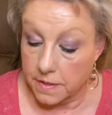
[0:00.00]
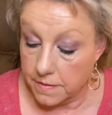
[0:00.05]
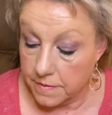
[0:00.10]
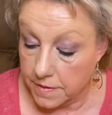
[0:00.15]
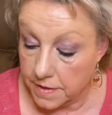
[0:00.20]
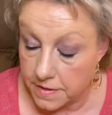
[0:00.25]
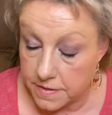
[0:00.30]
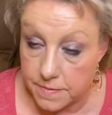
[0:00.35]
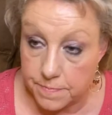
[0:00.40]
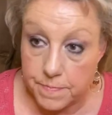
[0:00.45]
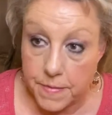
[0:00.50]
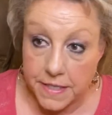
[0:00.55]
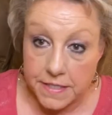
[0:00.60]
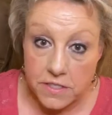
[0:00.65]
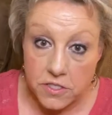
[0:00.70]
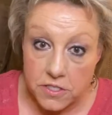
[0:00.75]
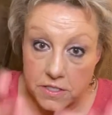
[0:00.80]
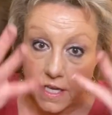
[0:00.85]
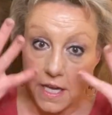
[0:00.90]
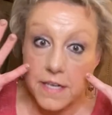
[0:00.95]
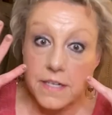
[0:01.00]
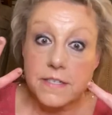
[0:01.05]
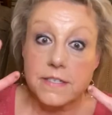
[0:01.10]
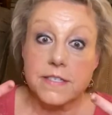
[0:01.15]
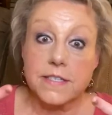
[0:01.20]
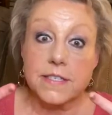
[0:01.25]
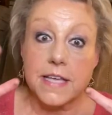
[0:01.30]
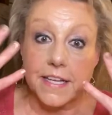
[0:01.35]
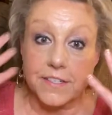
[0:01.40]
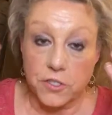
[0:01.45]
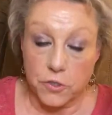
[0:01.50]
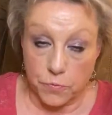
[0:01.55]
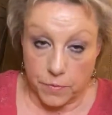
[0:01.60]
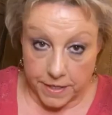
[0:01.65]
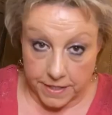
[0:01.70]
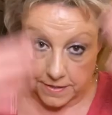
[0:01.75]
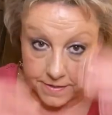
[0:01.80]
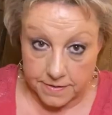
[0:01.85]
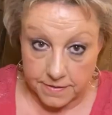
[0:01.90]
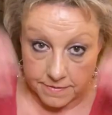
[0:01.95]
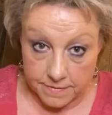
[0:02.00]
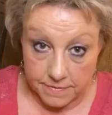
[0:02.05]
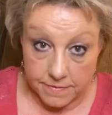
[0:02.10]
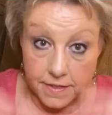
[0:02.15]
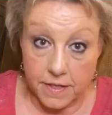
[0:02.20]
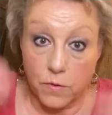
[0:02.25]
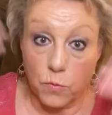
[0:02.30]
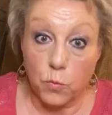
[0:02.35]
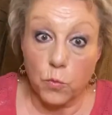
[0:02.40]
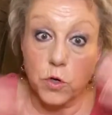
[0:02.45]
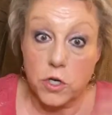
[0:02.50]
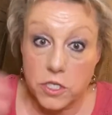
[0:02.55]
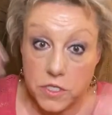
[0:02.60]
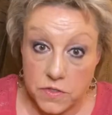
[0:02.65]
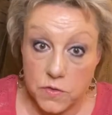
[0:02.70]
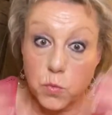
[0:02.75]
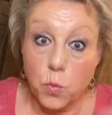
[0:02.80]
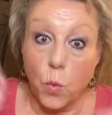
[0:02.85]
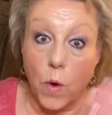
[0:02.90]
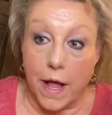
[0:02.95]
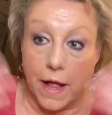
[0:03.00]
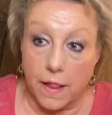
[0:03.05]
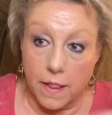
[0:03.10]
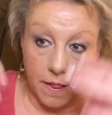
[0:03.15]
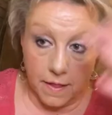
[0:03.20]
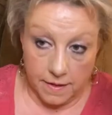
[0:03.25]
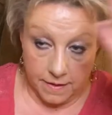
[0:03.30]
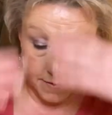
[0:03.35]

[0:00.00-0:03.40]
it's meant to kind of saturate. It works well